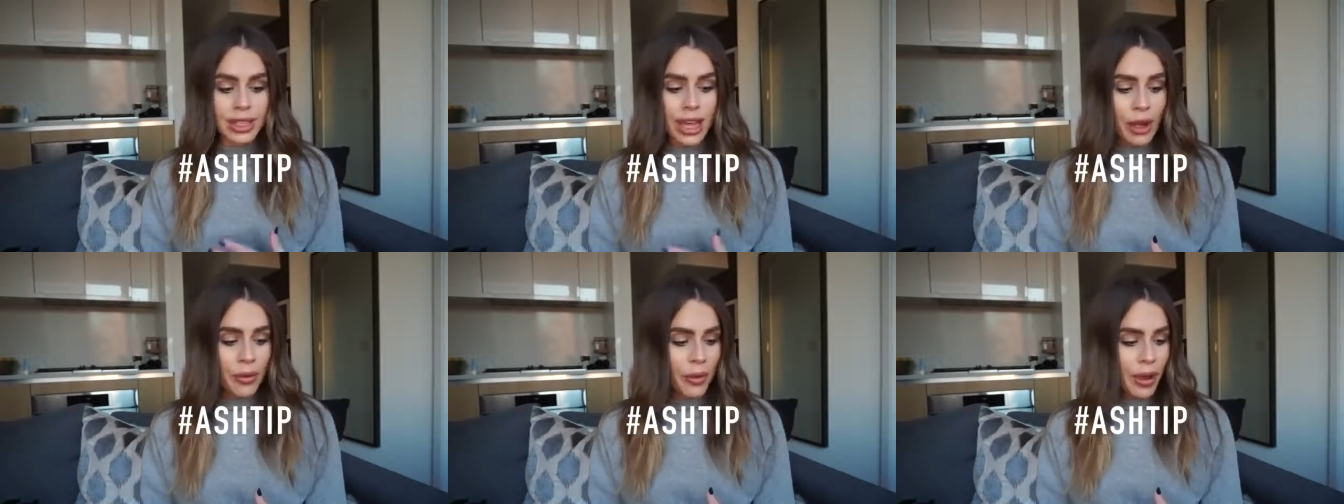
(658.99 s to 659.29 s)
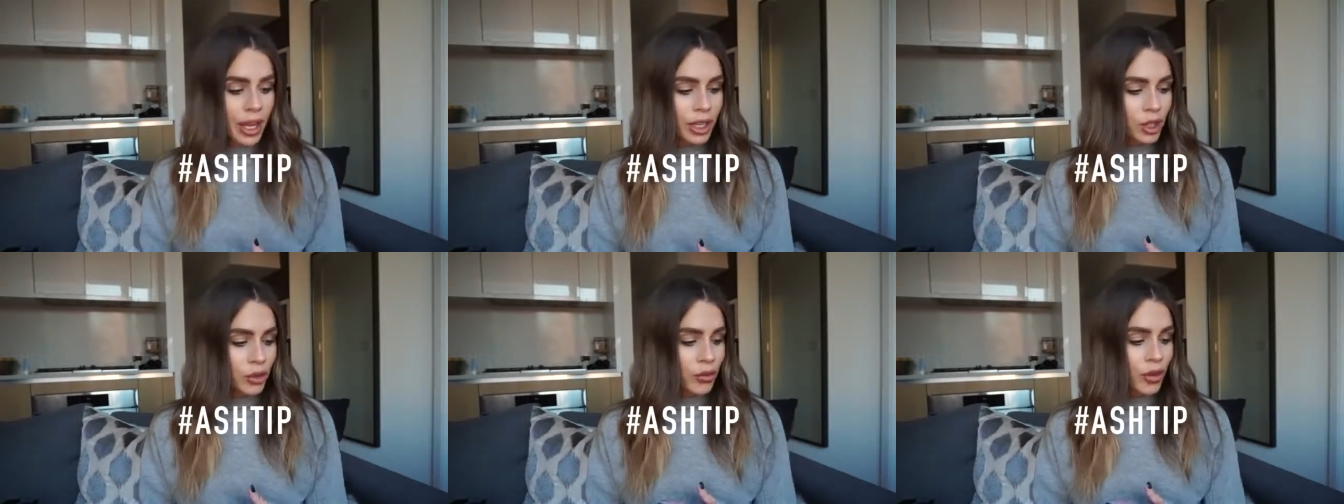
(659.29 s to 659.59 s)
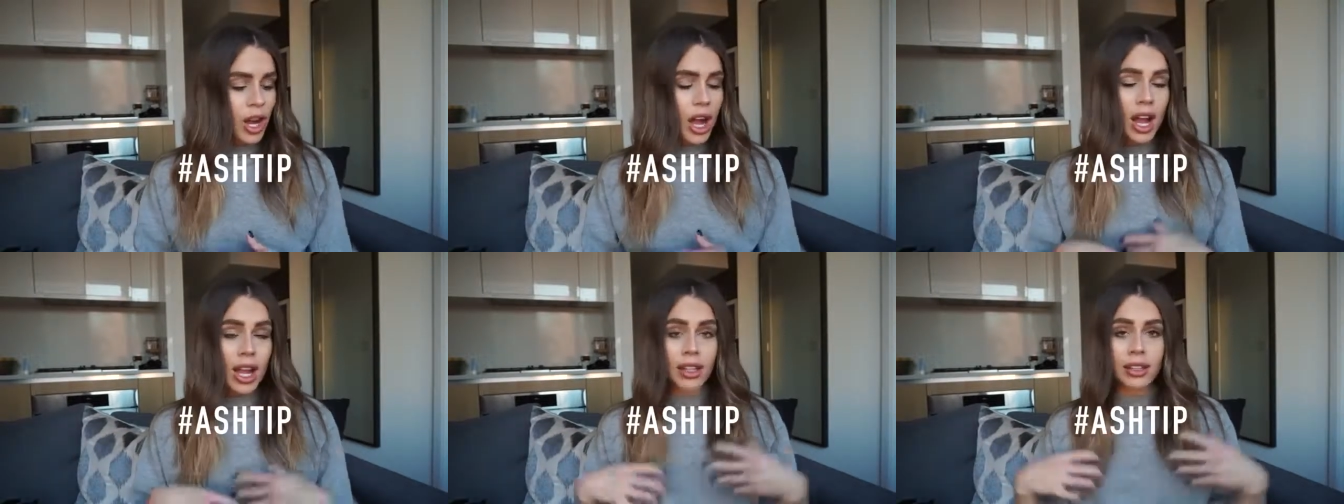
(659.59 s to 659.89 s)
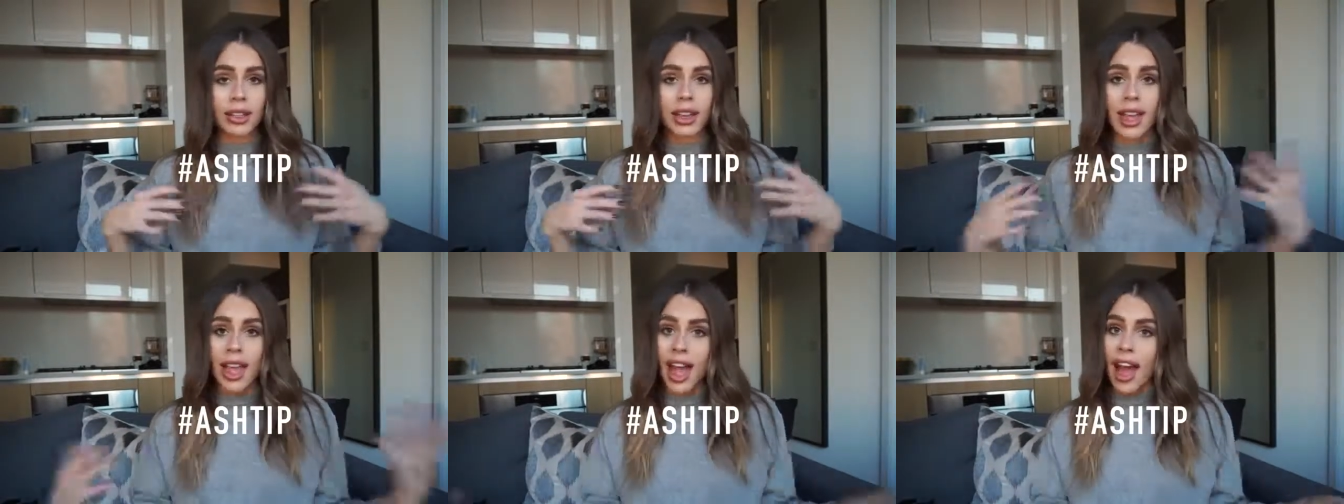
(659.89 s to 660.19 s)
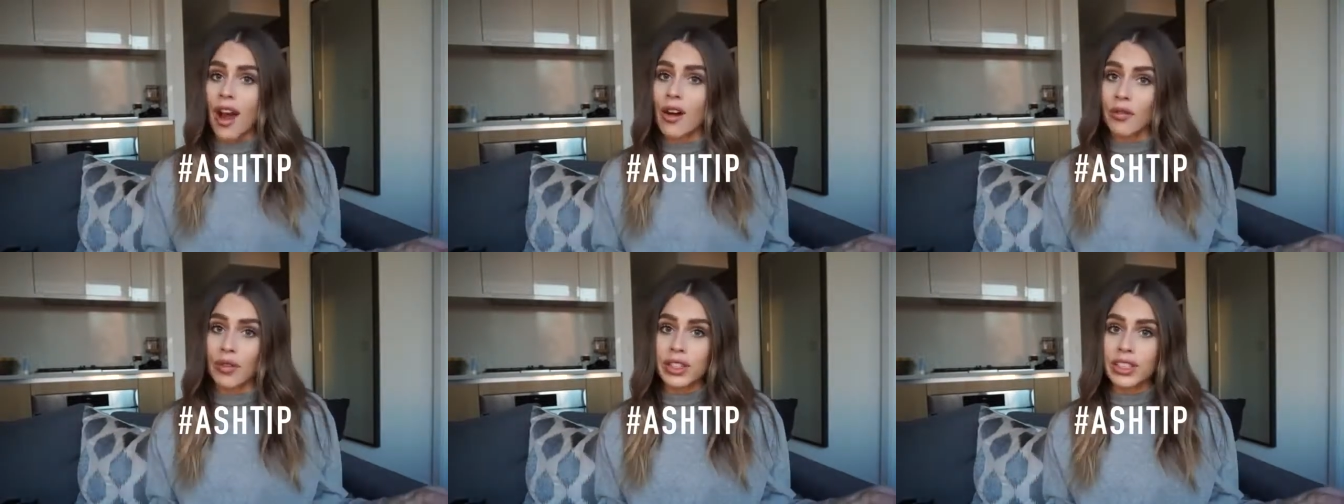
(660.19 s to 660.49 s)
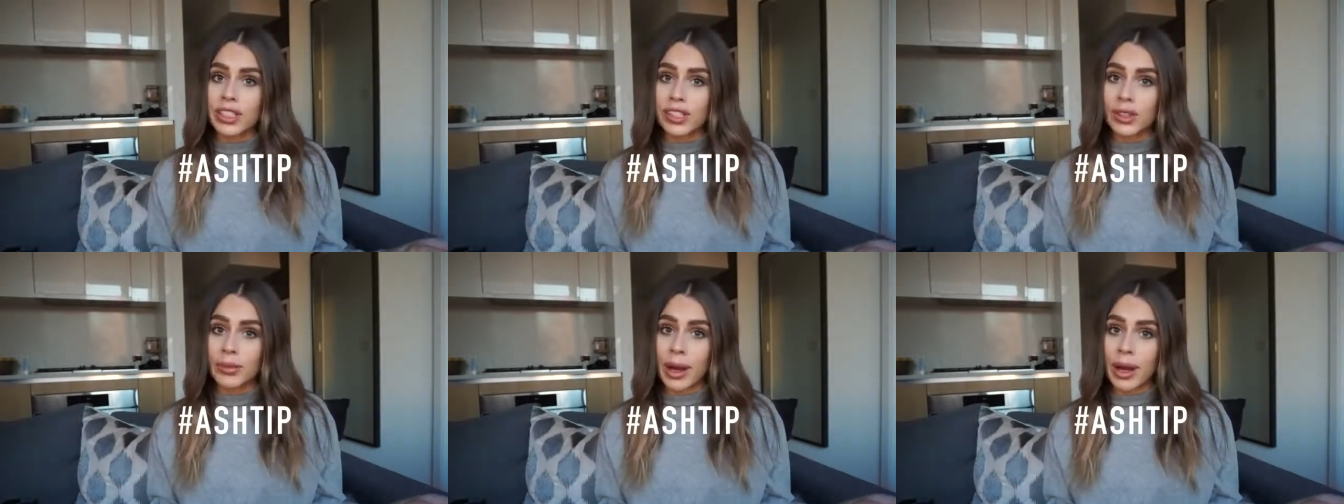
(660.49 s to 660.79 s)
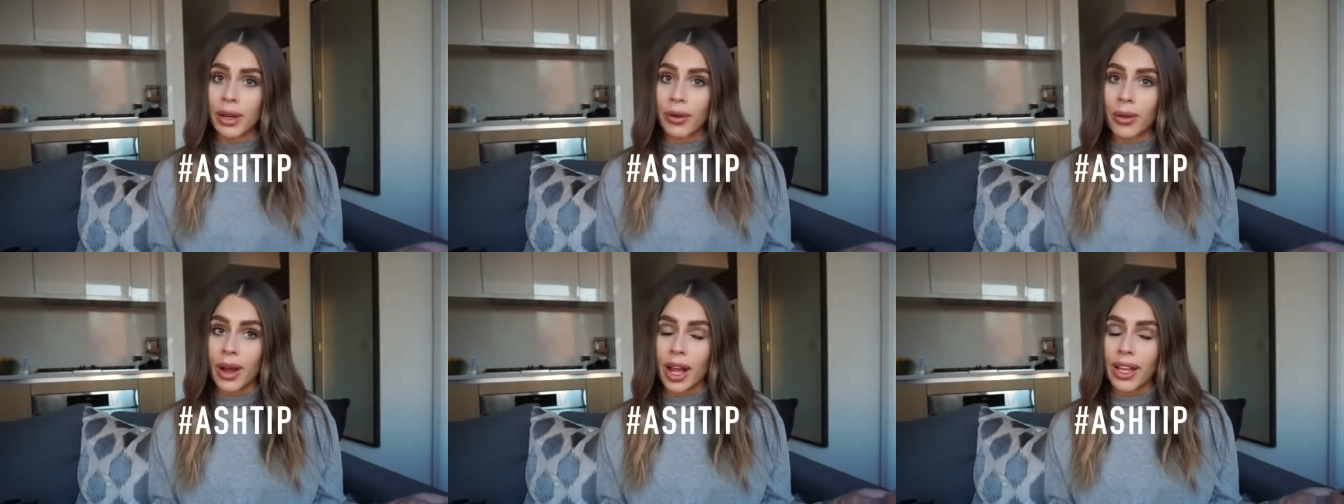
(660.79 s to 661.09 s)
That way you've got outfits no
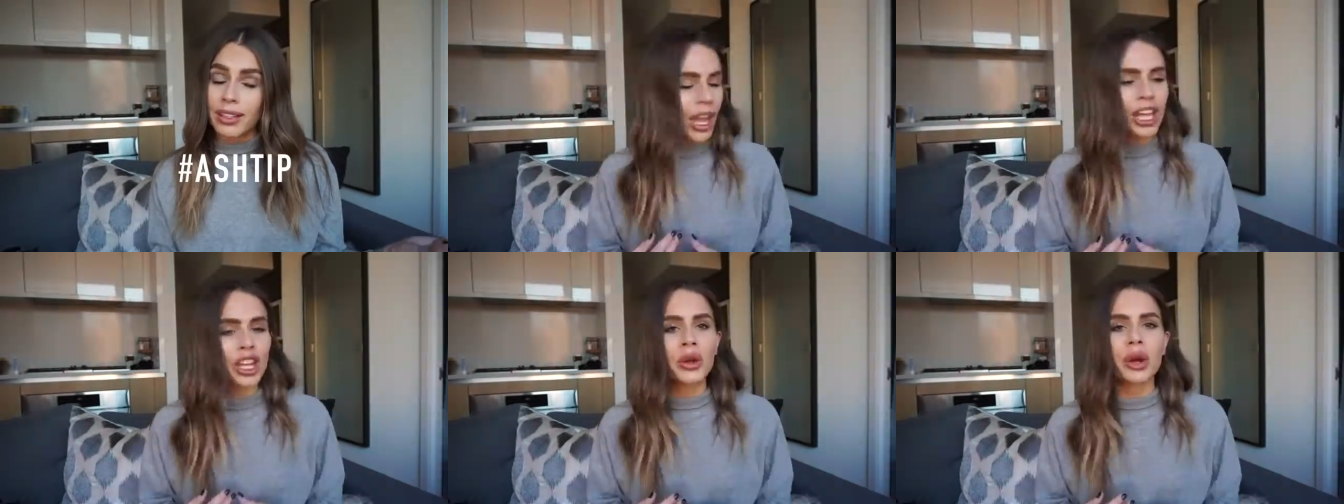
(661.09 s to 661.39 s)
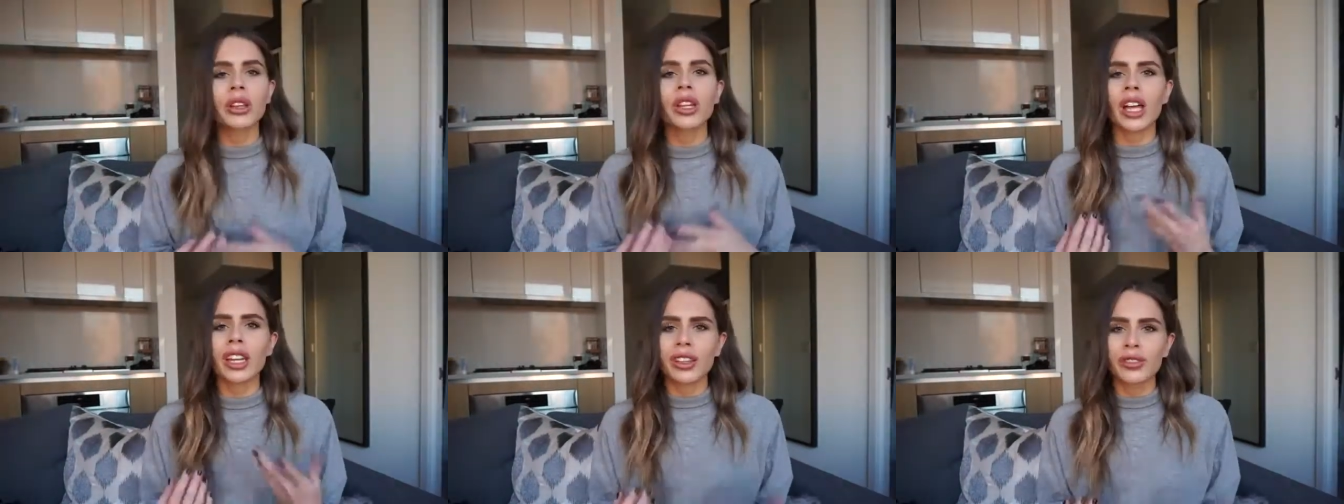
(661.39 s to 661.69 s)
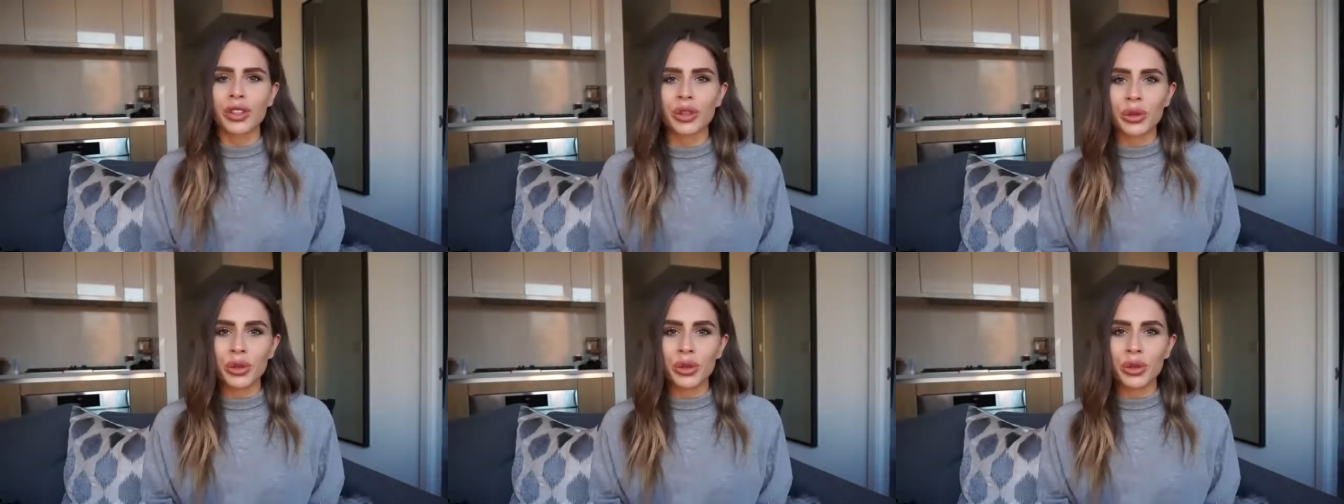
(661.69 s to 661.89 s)
matter what. I know a lot of